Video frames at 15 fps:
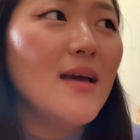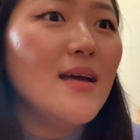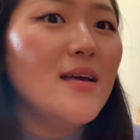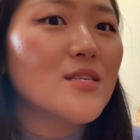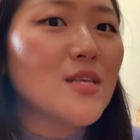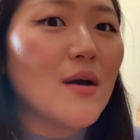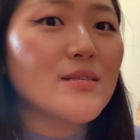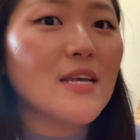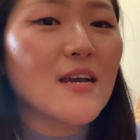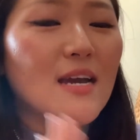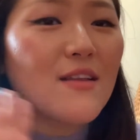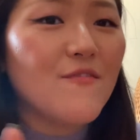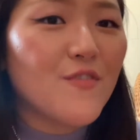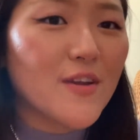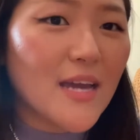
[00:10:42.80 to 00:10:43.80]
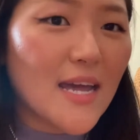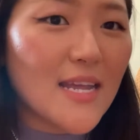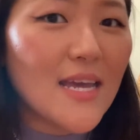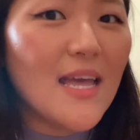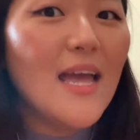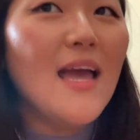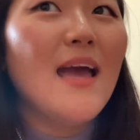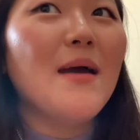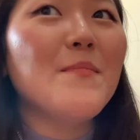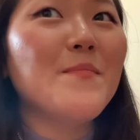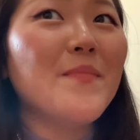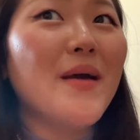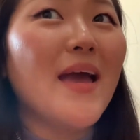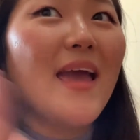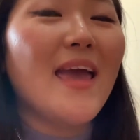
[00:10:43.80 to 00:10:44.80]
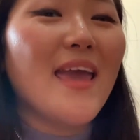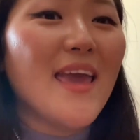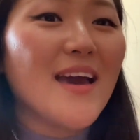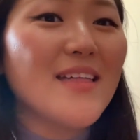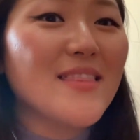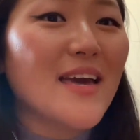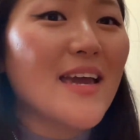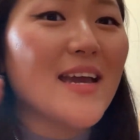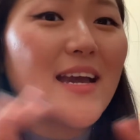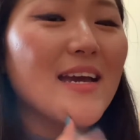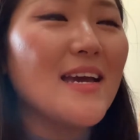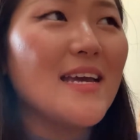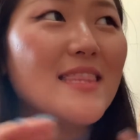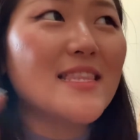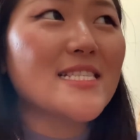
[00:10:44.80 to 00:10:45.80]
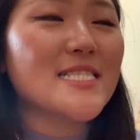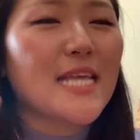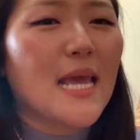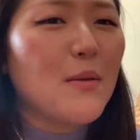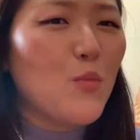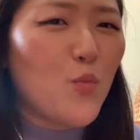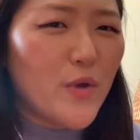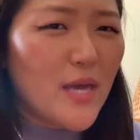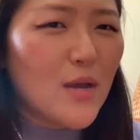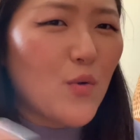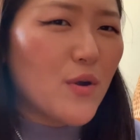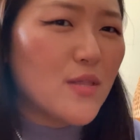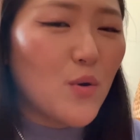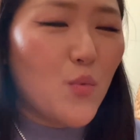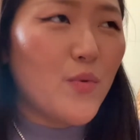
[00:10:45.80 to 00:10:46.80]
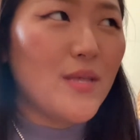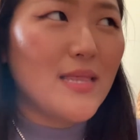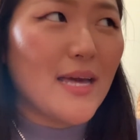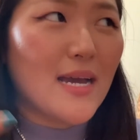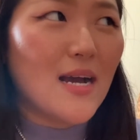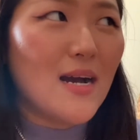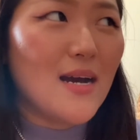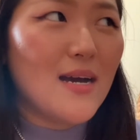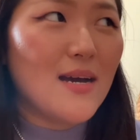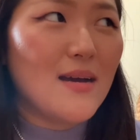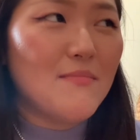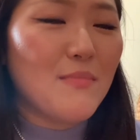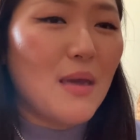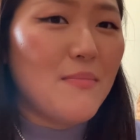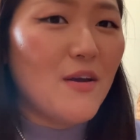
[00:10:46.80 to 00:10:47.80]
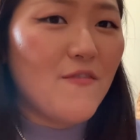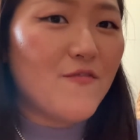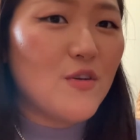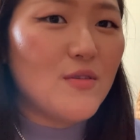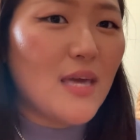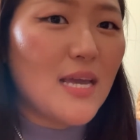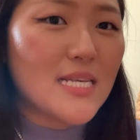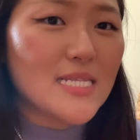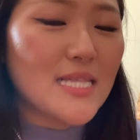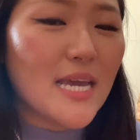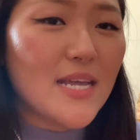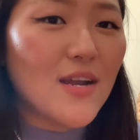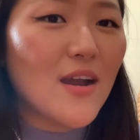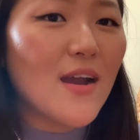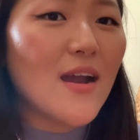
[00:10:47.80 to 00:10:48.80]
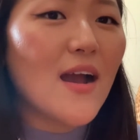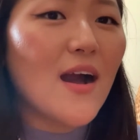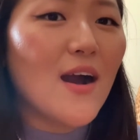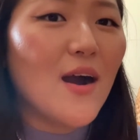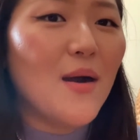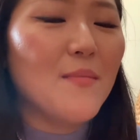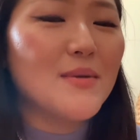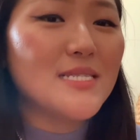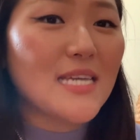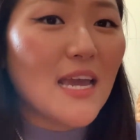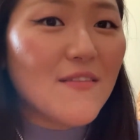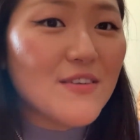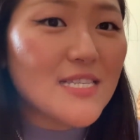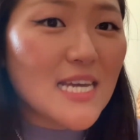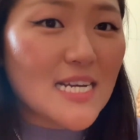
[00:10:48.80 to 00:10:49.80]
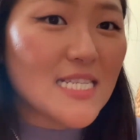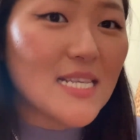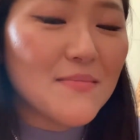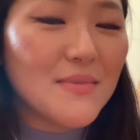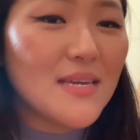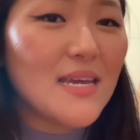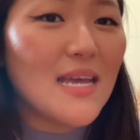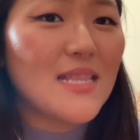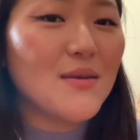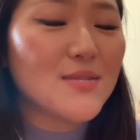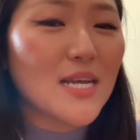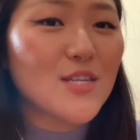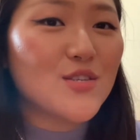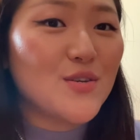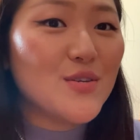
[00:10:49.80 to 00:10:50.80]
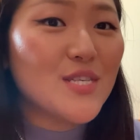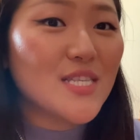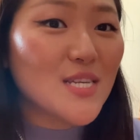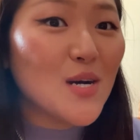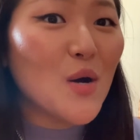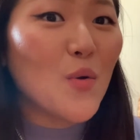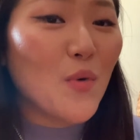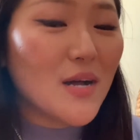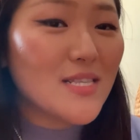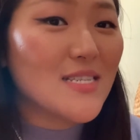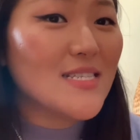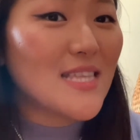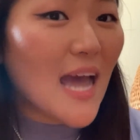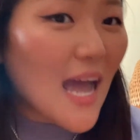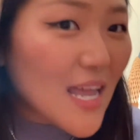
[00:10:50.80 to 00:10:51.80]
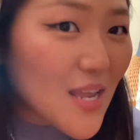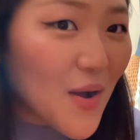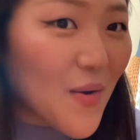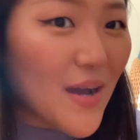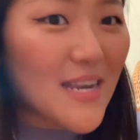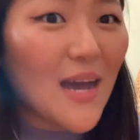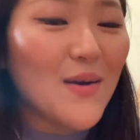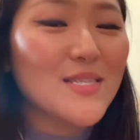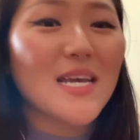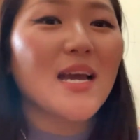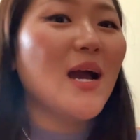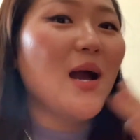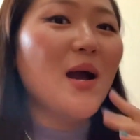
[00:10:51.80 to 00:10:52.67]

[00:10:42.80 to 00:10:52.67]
so I was like, kind of forget it. And like in the same week, or the like maybe a few days later, David texted me and he was like, do you still want the Nano? And I was like,